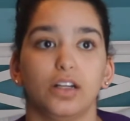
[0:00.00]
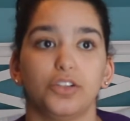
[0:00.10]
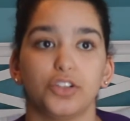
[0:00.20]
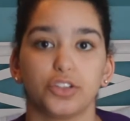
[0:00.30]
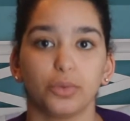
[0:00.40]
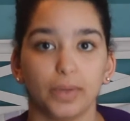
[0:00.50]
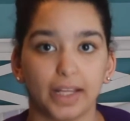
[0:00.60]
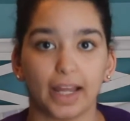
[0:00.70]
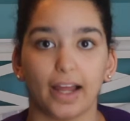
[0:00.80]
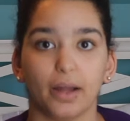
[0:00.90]
Just a
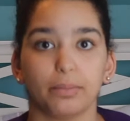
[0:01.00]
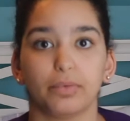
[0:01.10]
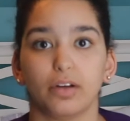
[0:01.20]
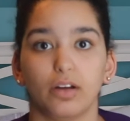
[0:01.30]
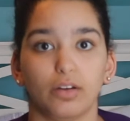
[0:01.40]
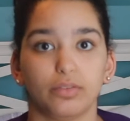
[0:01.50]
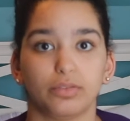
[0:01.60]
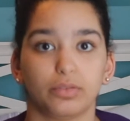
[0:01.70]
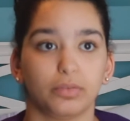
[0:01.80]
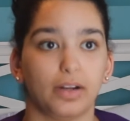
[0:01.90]
recap of
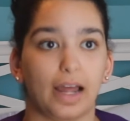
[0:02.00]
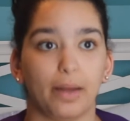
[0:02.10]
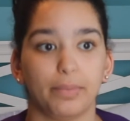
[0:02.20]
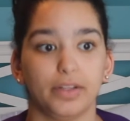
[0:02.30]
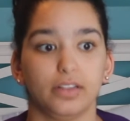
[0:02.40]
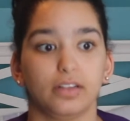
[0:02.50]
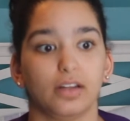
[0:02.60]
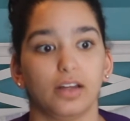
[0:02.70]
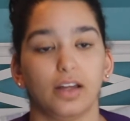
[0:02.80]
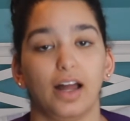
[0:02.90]
what what happened.
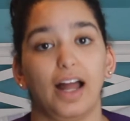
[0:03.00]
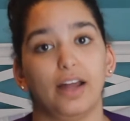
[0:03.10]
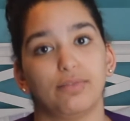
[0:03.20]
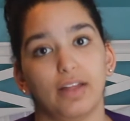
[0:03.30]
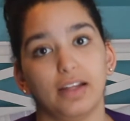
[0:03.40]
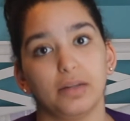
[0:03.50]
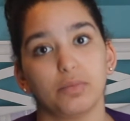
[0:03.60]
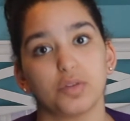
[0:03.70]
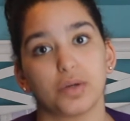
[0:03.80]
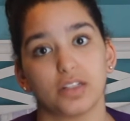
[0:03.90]
I had flat
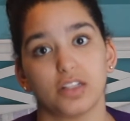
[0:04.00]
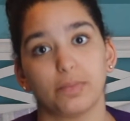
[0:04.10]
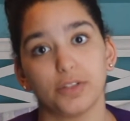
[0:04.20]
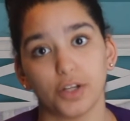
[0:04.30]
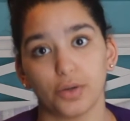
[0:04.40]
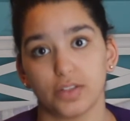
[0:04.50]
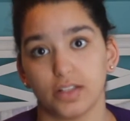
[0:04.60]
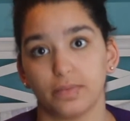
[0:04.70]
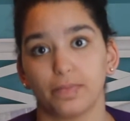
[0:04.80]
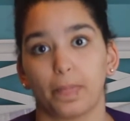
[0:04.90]
nipples because of the
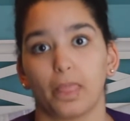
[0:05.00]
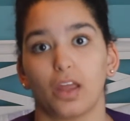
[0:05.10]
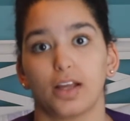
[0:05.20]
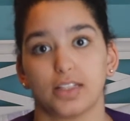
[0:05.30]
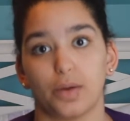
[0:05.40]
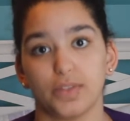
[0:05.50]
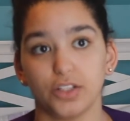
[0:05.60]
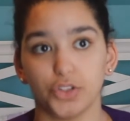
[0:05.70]
Pitocin, because I was